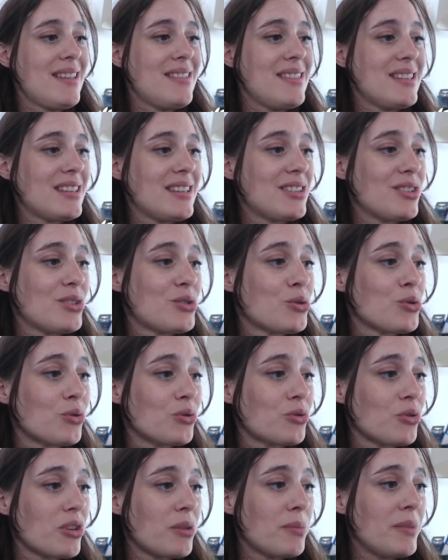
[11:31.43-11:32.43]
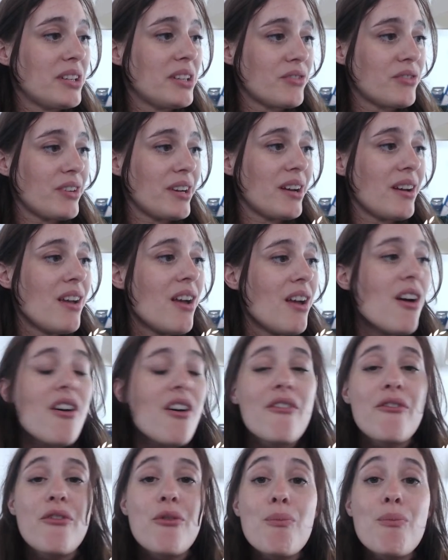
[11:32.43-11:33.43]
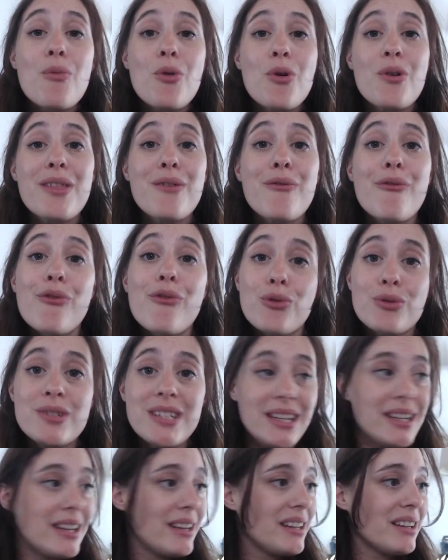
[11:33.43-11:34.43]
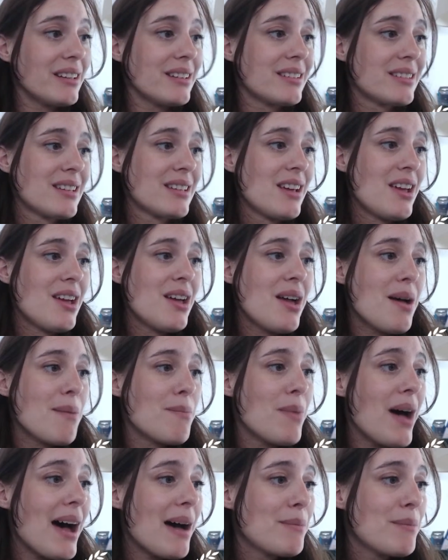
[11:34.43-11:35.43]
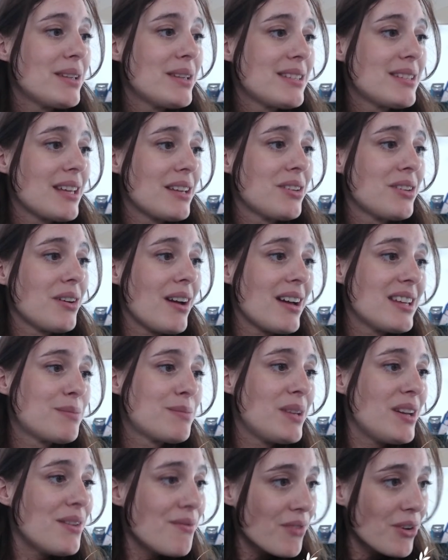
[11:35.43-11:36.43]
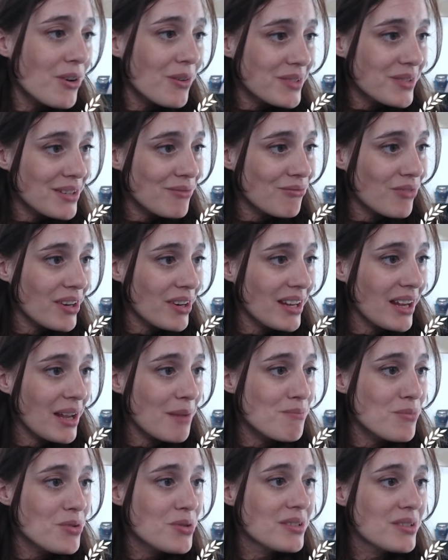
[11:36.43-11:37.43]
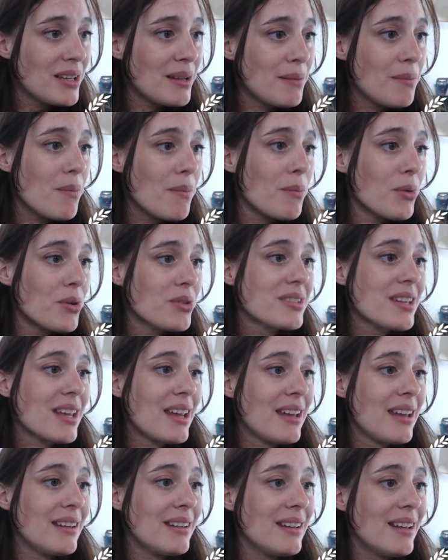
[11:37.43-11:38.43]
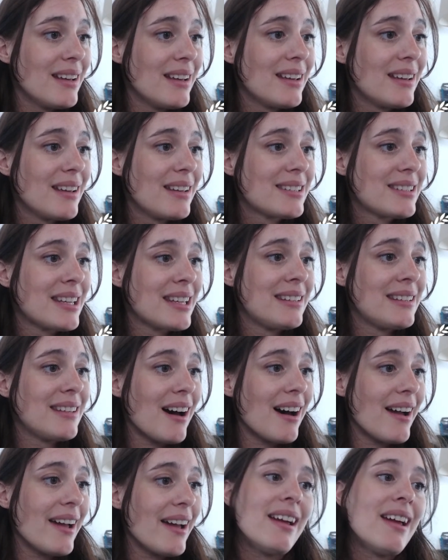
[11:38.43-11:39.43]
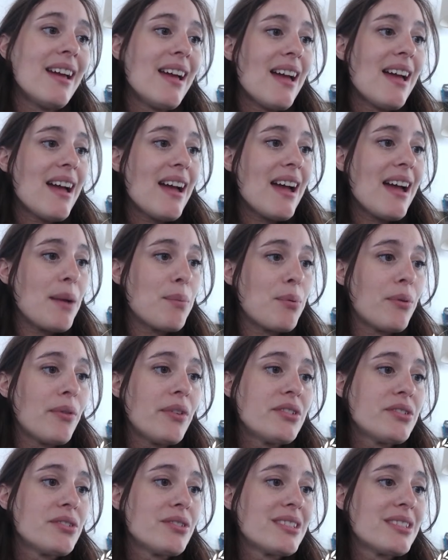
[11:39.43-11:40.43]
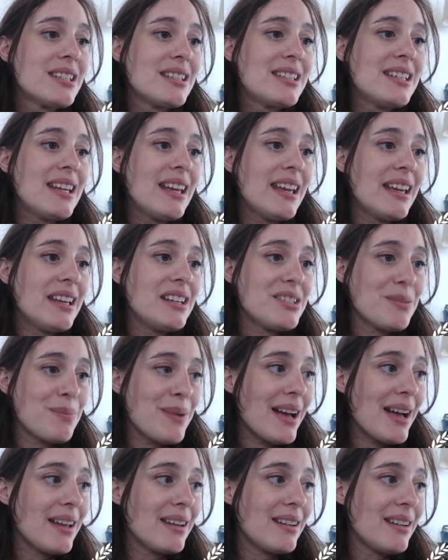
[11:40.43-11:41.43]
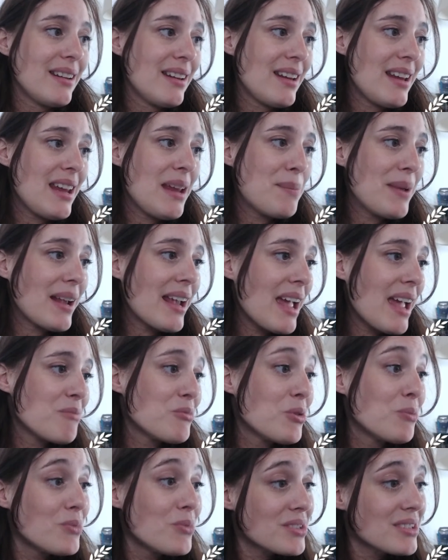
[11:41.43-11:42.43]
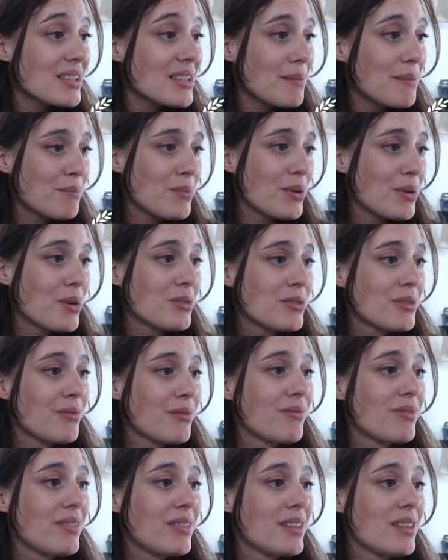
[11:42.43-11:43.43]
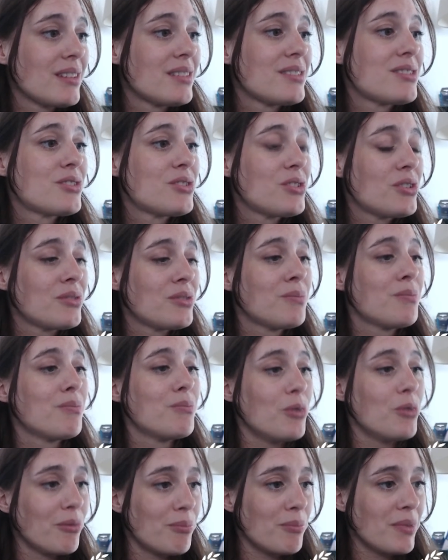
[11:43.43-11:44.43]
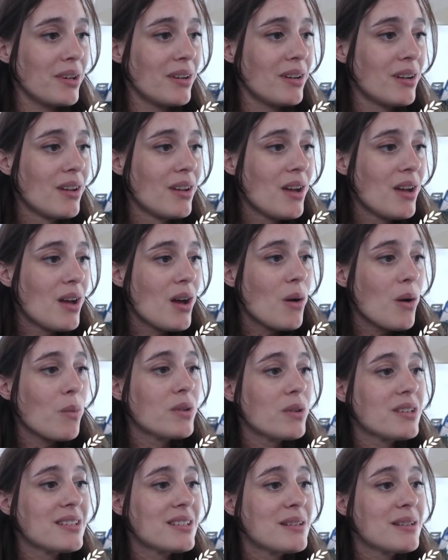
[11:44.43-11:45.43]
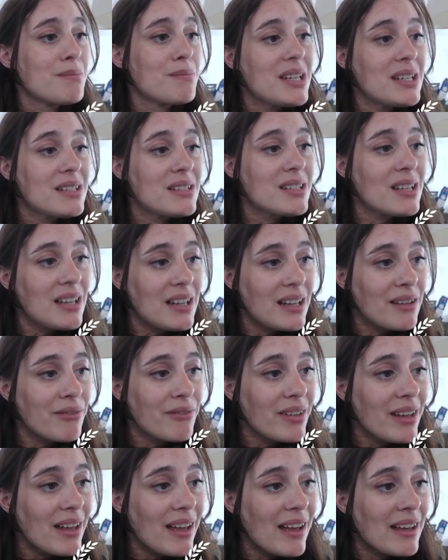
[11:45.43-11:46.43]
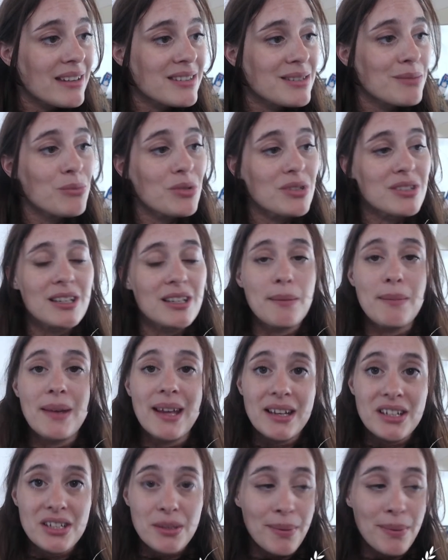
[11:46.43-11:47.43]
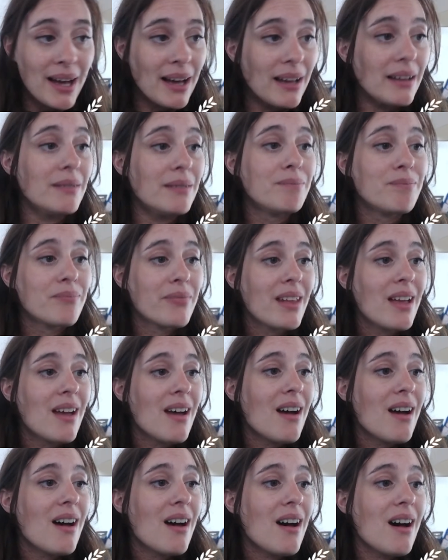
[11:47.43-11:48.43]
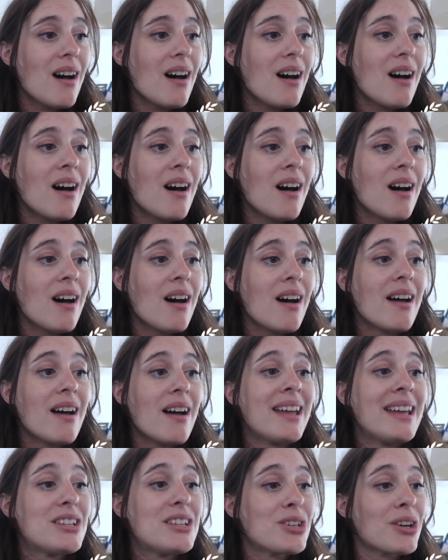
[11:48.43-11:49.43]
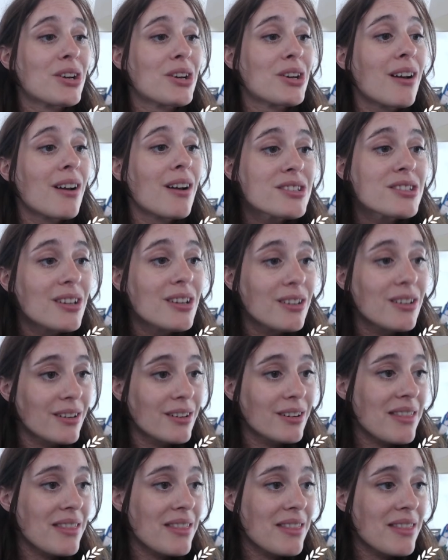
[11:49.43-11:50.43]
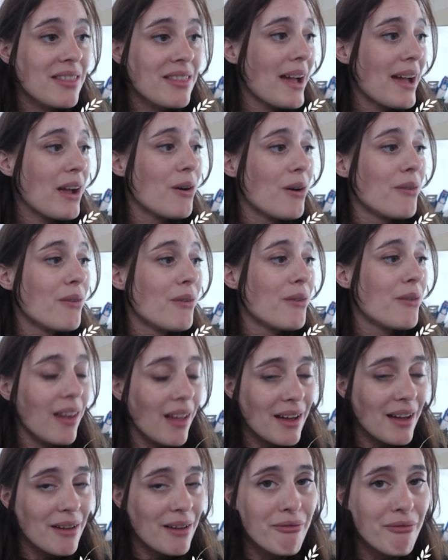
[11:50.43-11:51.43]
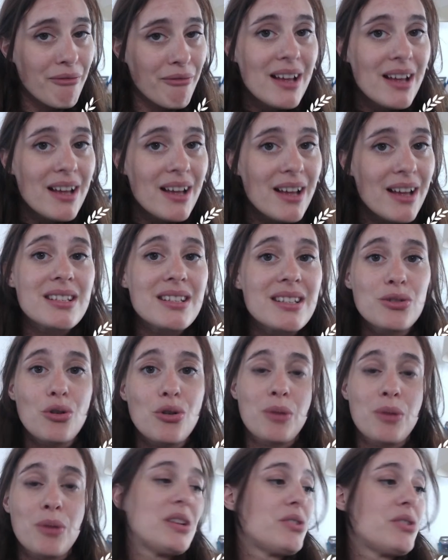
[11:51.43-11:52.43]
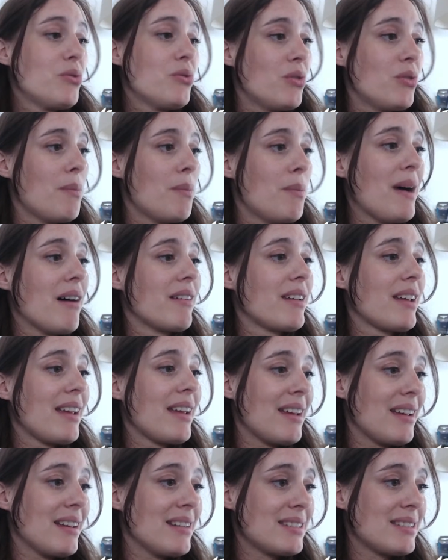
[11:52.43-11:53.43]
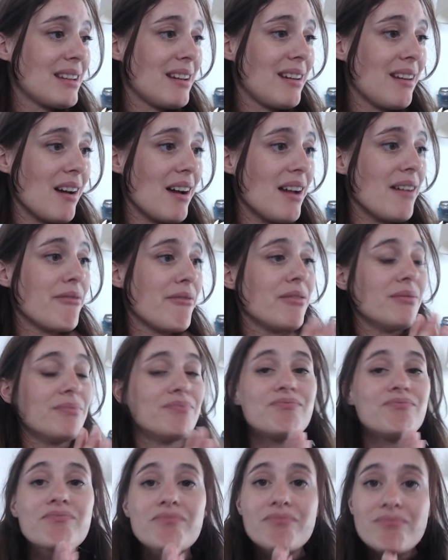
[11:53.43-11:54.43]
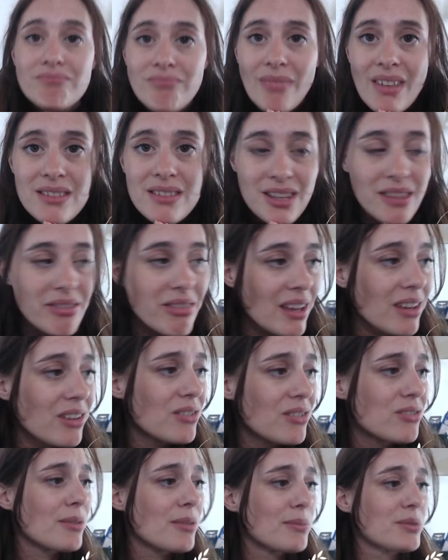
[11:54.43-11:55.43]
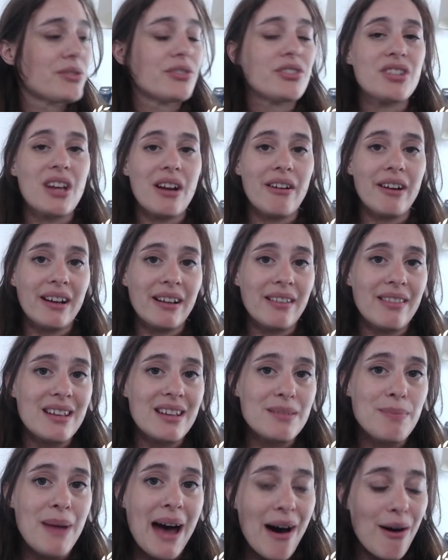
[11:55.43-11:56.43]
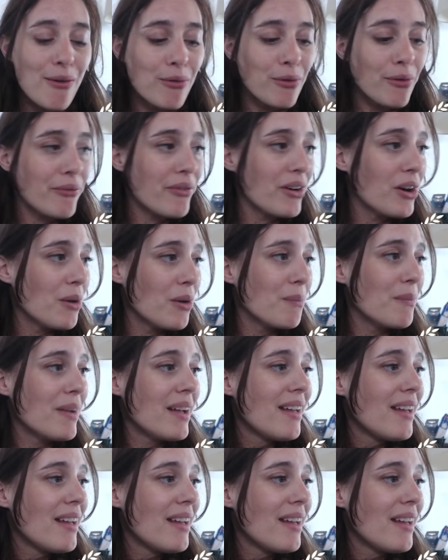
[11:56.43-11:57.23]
And this is a short documentary. For more than 40 years, Mohamed Sato has been involved in running a Muslim mosque in Sendai, a provincial city in Japan. He became a Muslim because of the student movement. What does it mean to live as a Muslim in Japan? He took a closer look at the way of life. So this is a documentary all about his life. So thank you so much for sharing this powerful film.